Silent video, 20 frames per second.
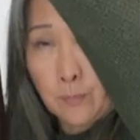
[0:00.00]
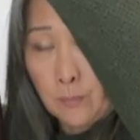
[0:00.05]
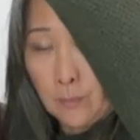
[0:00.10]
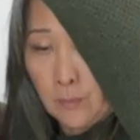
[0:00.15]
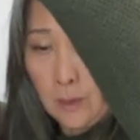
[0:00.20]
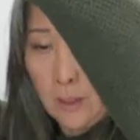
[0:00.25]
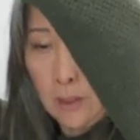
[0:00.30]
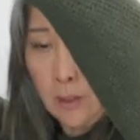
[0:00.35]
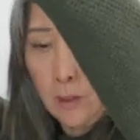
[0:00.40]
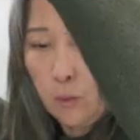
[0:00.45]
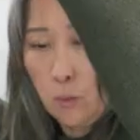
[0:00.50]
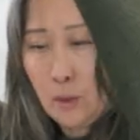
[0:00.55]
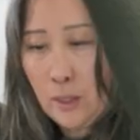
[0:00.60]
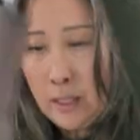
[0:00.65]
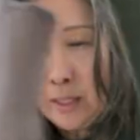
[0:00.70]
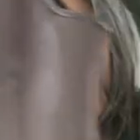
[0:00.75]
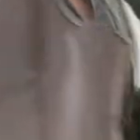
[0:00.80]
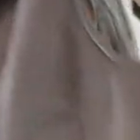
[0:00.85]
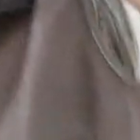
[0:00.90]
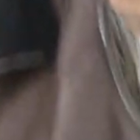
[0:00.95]
in this really
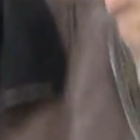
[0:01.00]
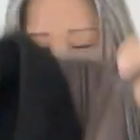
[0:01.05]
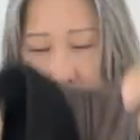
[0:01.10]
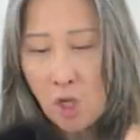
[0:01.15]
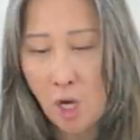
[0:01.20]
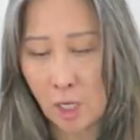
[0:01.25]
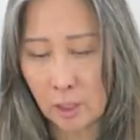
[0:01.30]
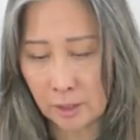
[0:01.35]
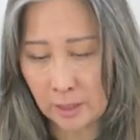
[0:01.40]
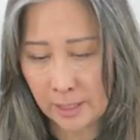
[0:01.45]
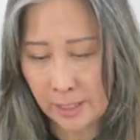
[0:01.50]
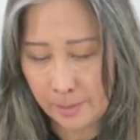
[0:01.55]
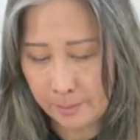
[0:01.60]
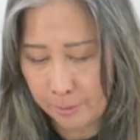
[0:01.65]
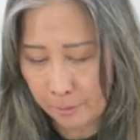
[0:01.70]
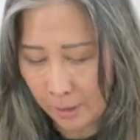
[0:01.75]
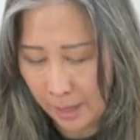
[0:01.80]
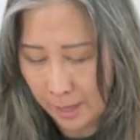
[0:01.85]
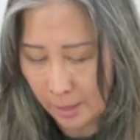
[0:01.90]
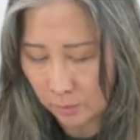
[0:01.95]
nice chocolatey
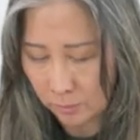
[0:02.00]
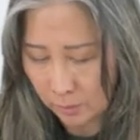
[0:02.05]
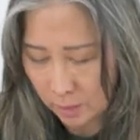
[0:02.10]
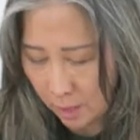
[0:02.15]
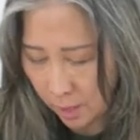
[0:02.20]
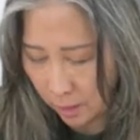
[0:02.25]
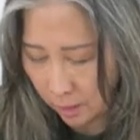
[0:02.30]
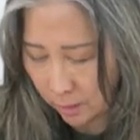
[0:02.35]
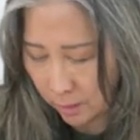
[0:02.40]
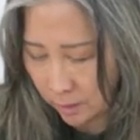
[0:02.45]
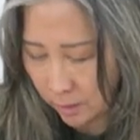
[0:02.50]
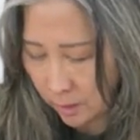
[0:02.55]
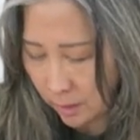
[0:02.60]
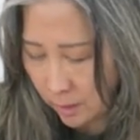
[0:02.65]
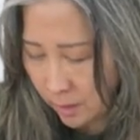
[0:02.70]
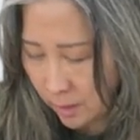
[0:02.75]
brown color.